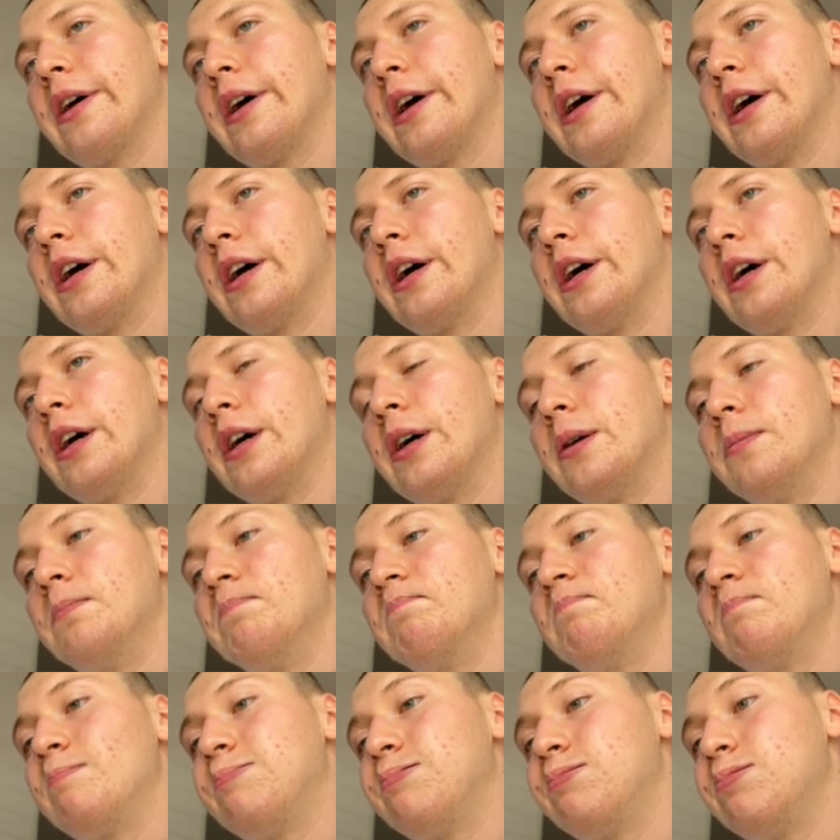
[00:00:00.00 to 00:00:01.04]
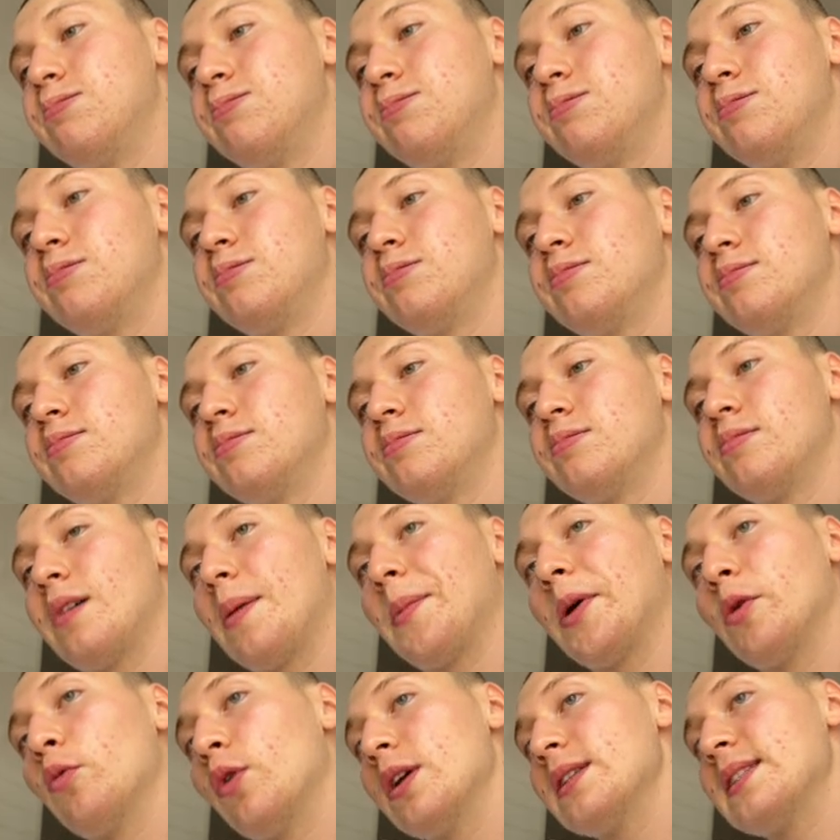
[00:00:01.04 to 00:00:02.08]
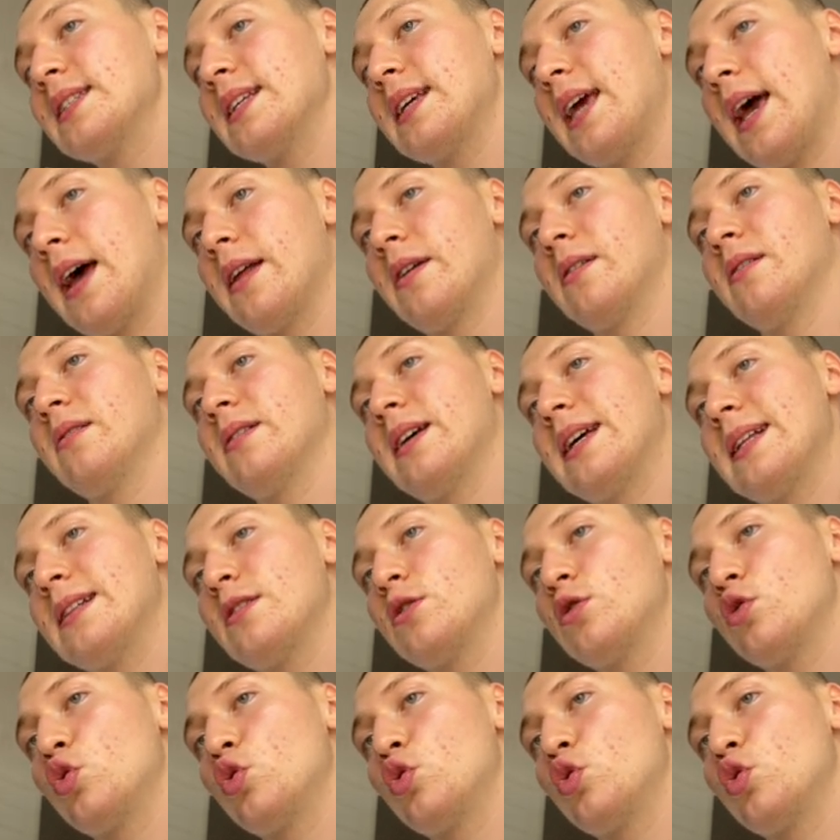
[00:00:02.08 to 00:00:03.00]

I mean, once again, it